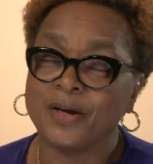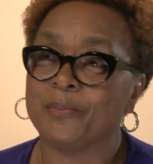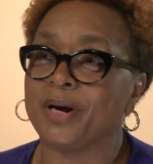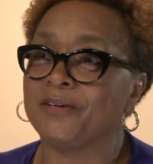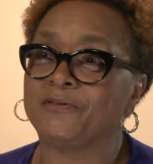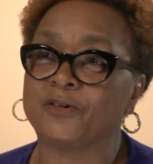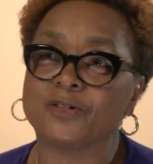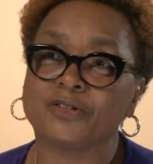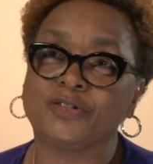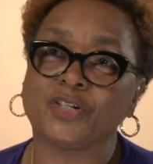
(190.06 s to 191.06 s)
My
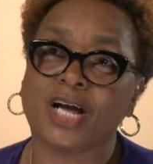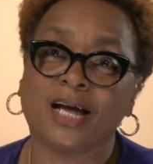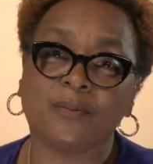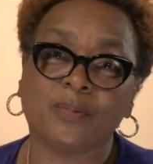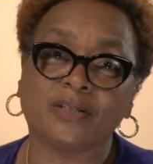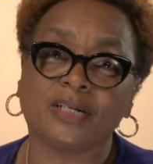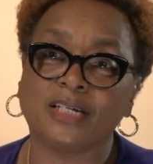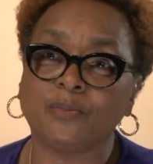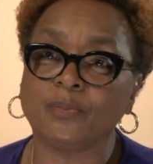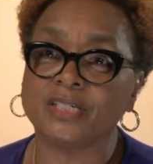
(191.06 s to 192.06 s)
first job as an
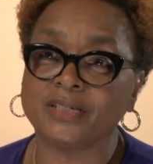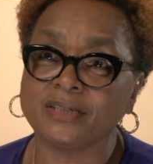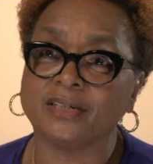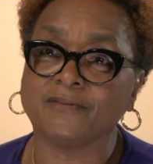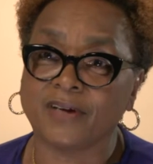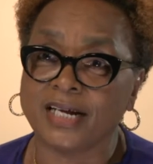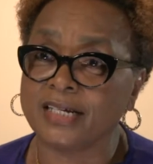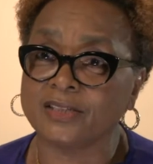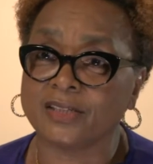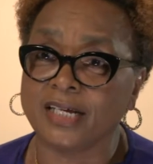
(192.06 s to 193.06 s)
admissions and
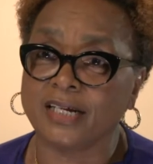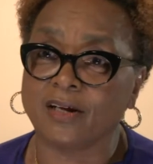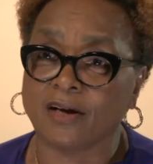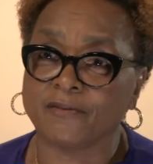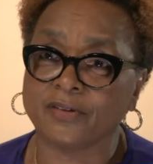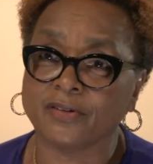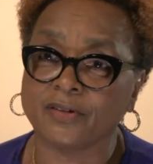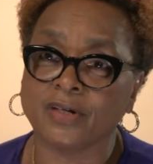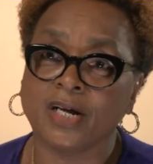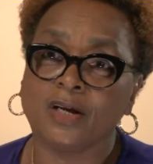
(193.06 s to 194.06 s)
financial aid
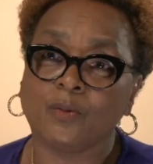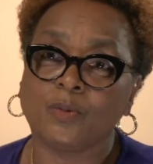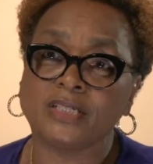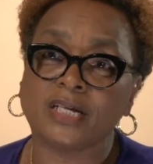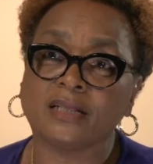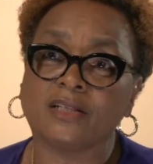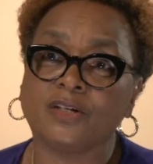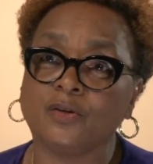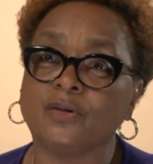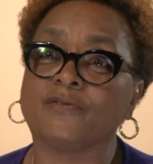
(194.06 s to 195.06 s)
officer was at the
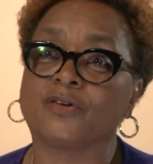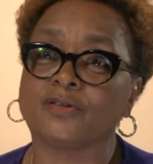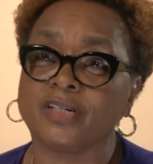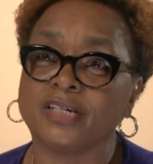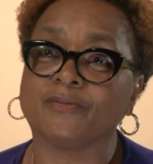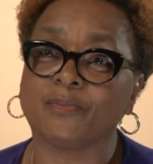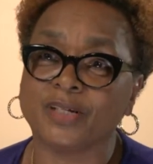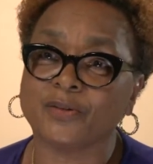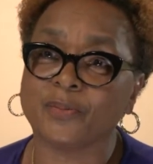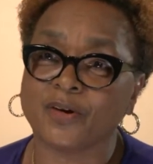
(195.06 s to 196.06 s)
University of
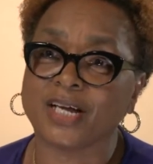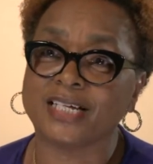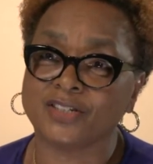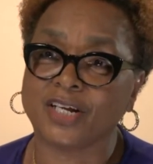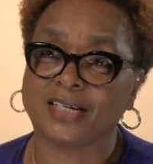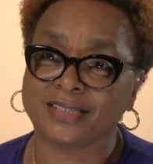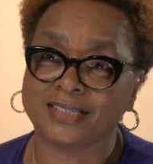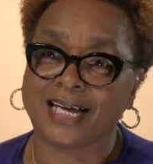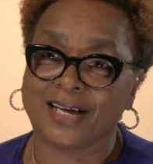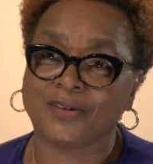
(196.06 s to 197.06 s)
Pittsburgh at
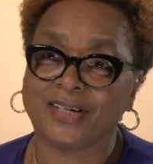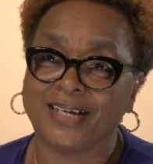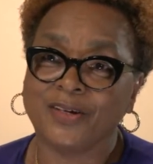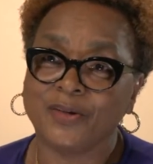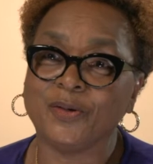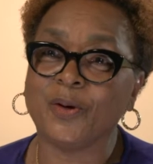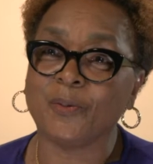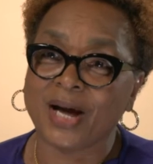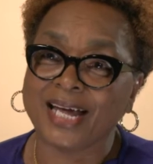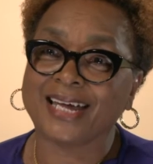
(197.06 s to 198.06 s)
Johnstown. You know
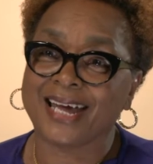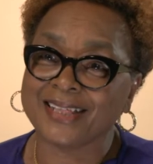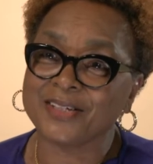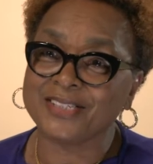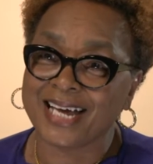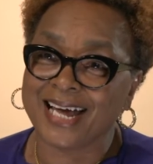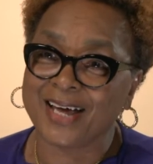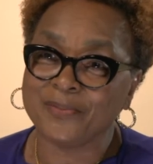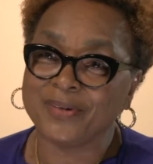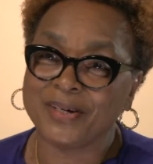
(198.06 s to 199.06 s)
why I got the
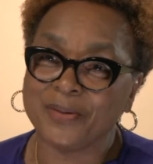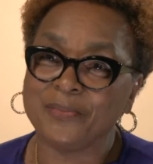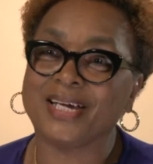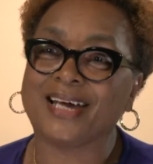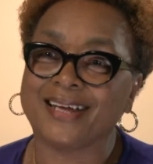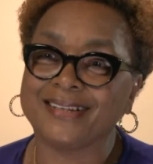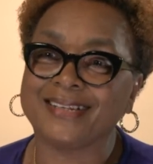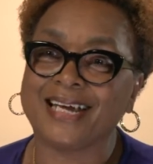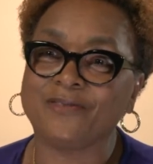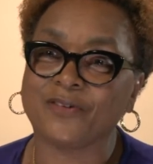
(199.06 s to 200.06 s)
job? Because
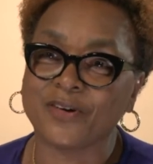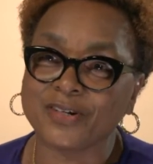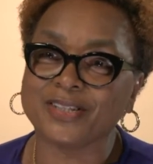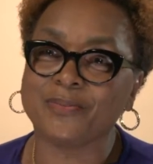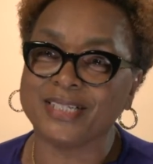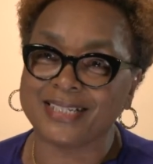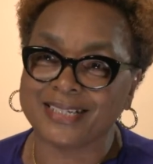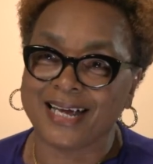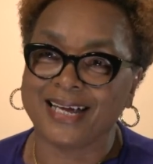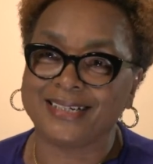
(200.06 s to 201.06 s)
the advertisement
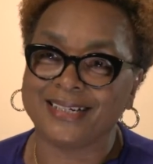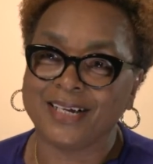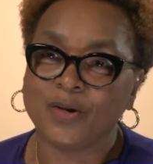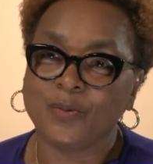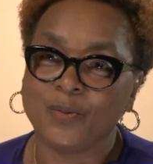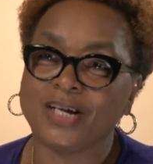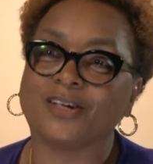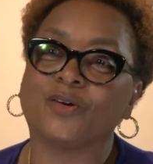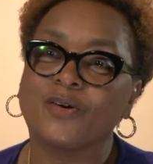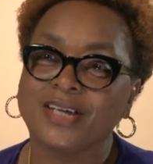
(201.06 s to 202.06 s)
said, we are
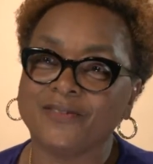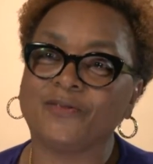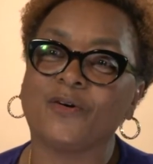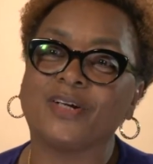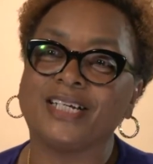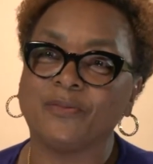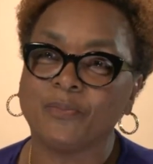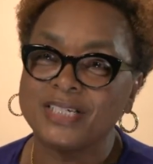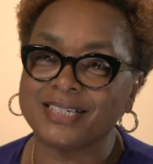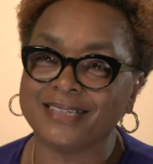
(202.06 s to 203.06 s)
looking for an
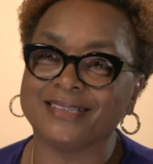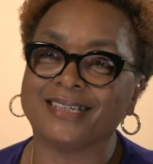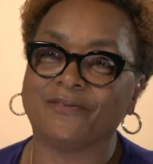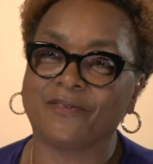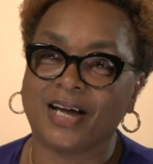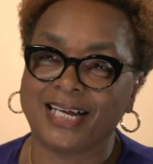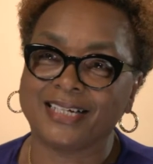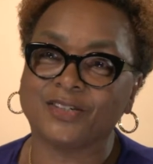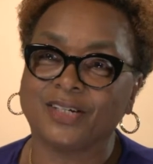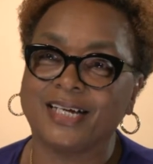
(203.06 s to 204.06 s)
admissions and
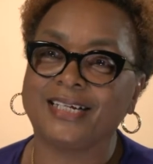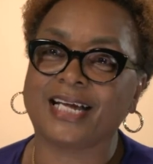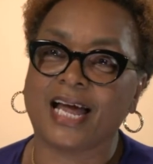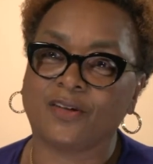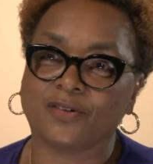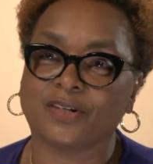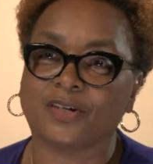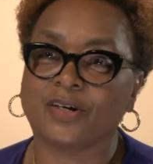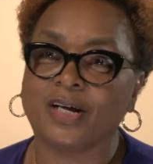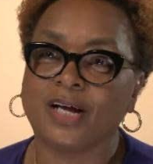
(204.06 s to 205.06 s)
financial aid
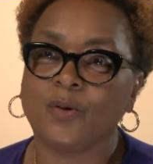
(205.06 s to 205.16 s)
counselor.